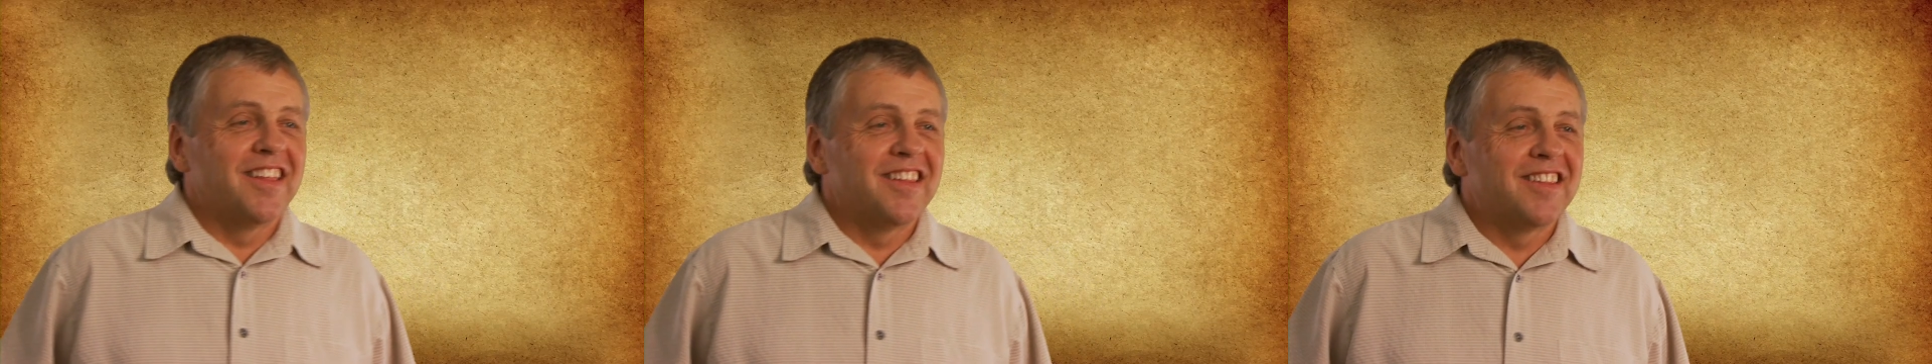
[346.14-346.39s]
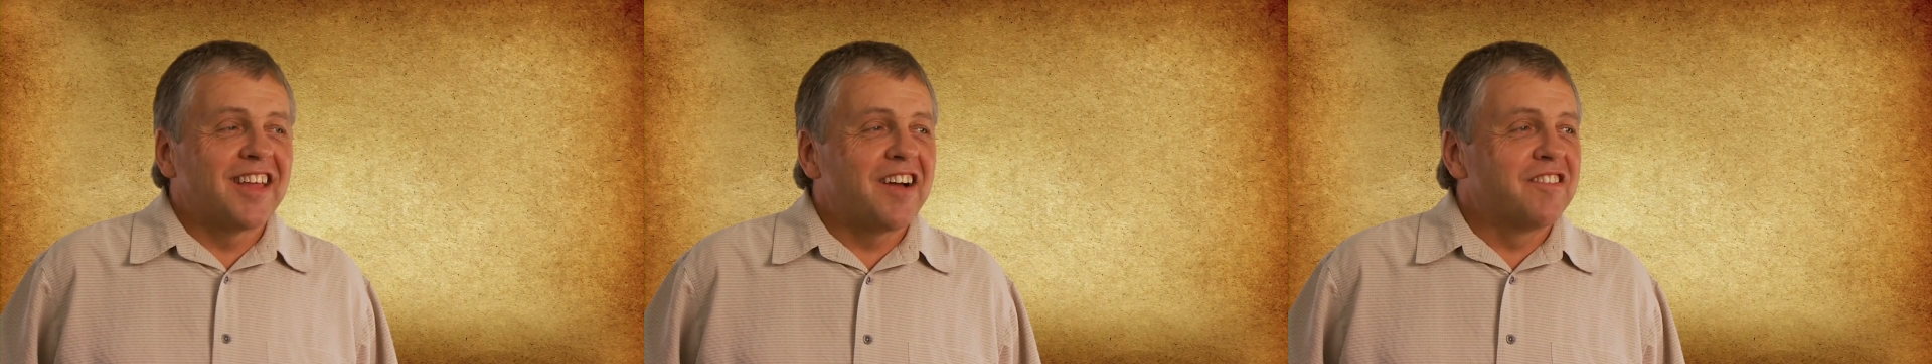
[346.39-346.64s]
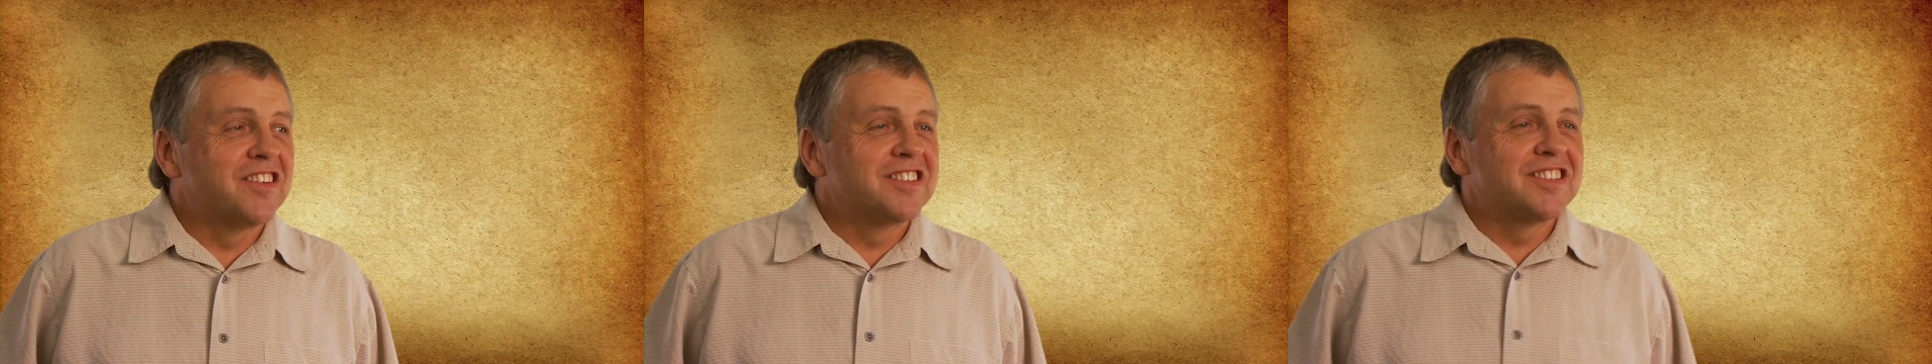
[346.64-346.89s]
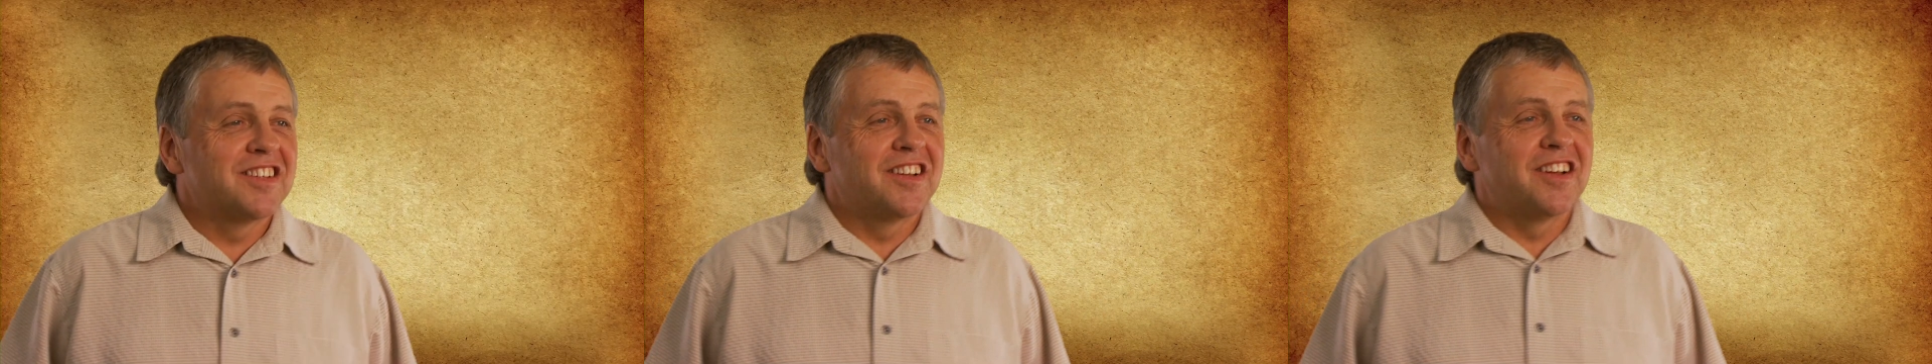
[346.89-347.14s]
That
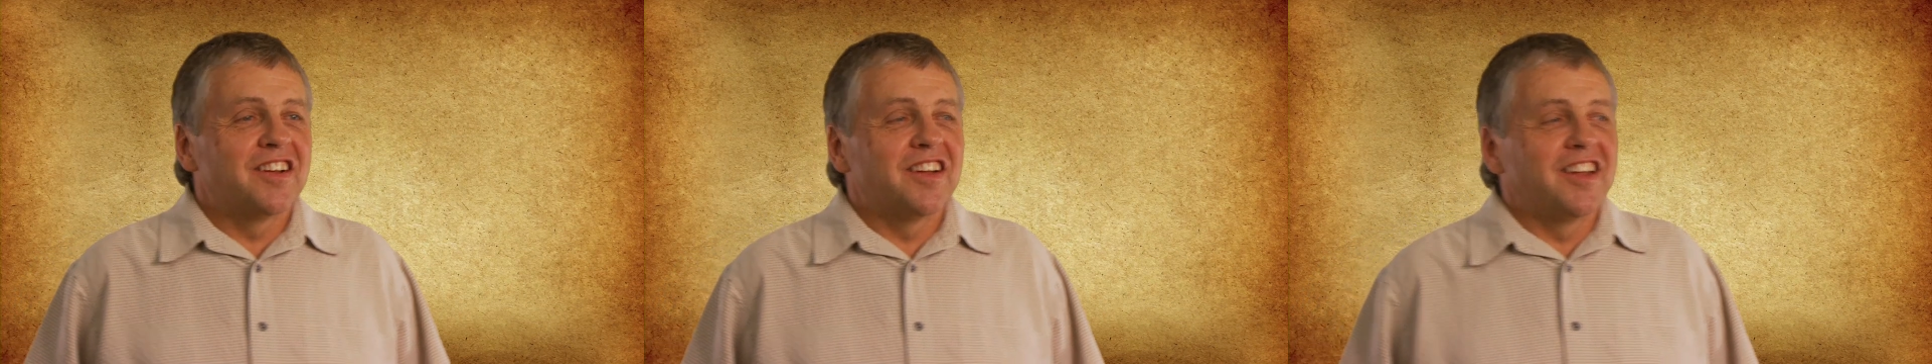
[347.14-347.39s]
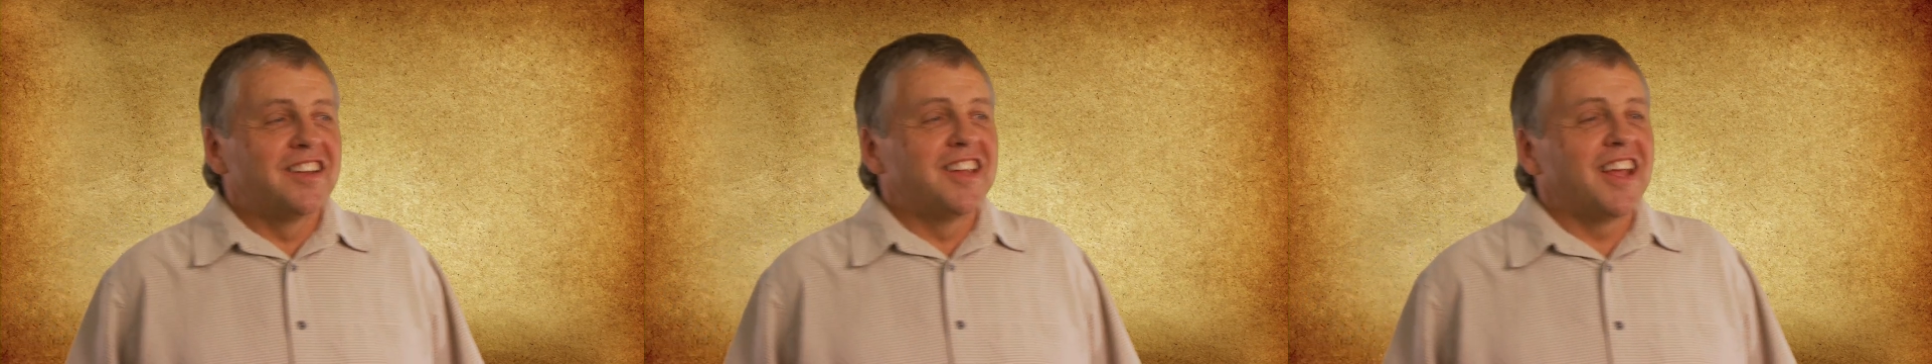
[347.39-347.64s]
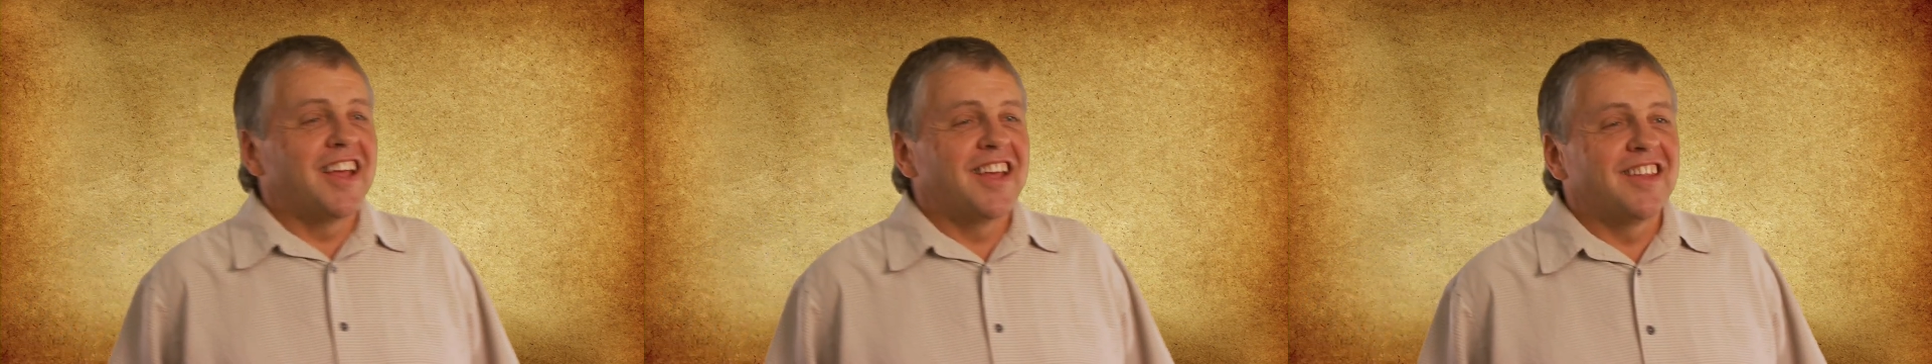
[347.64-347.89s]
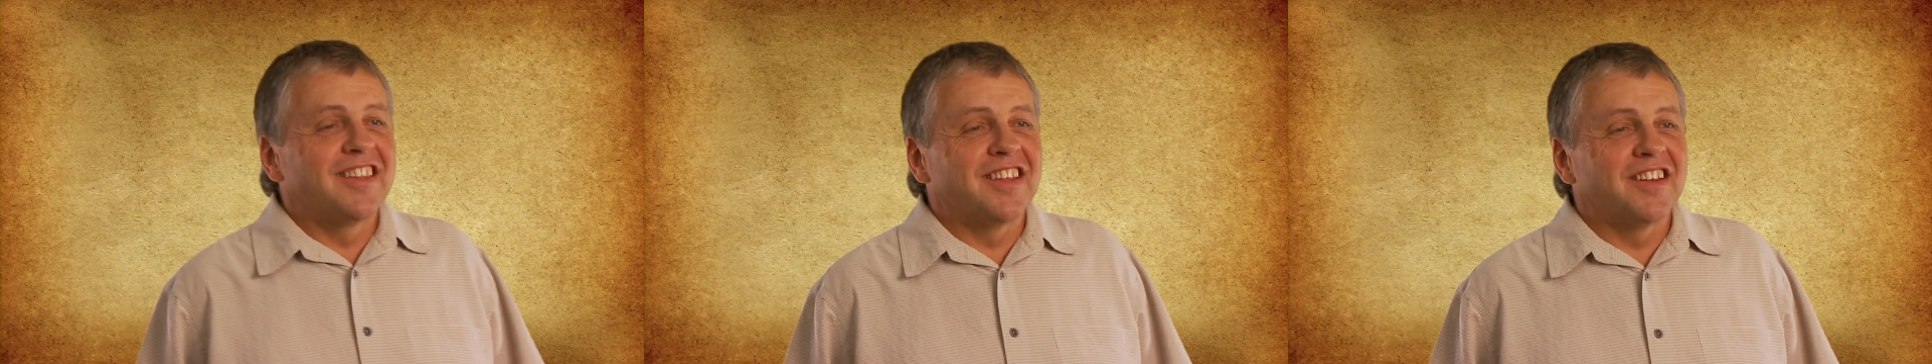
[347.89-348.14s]
was a
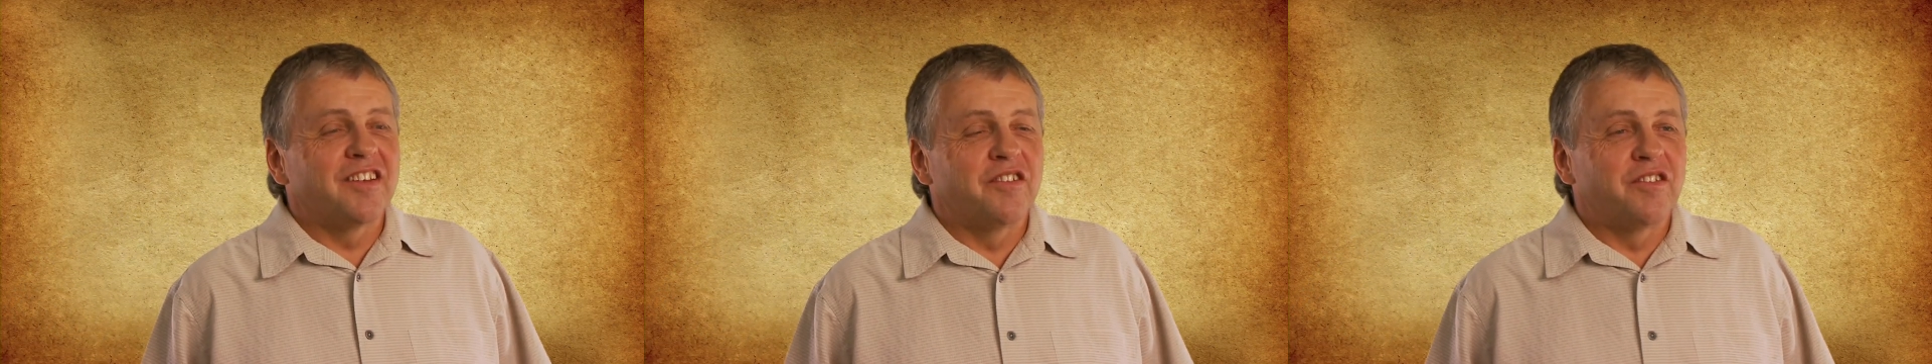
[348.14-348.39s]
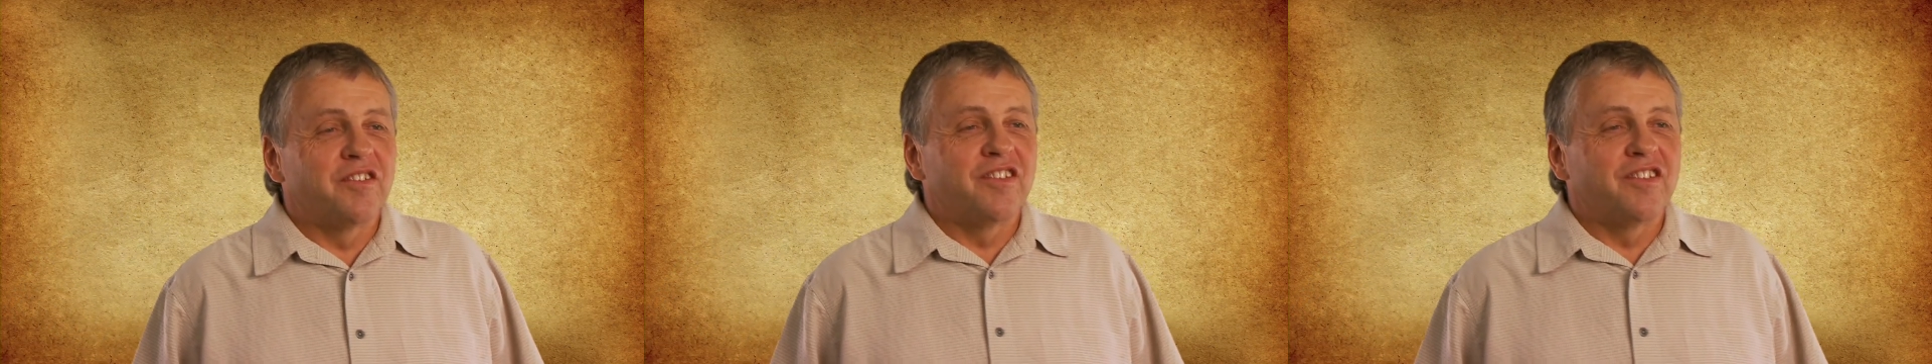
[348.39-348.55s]
day that